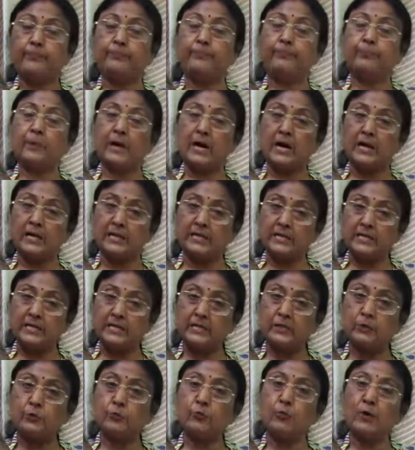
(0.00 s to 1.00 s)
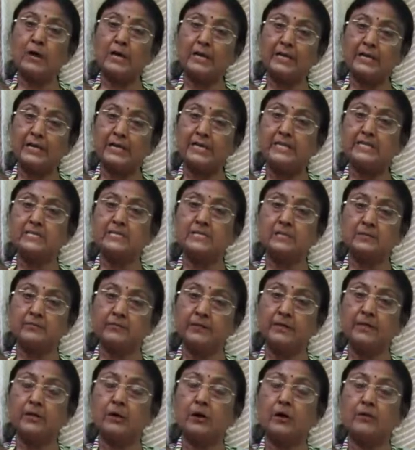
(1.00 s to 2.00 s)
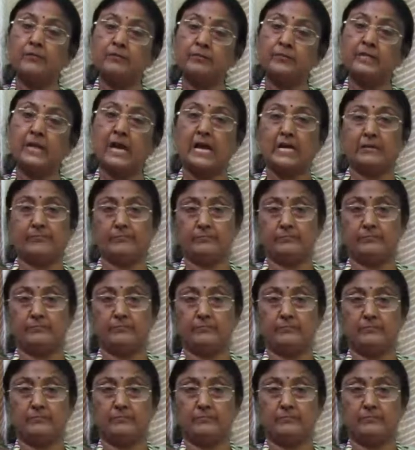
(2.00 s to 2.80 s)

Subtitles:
per equal interval of time,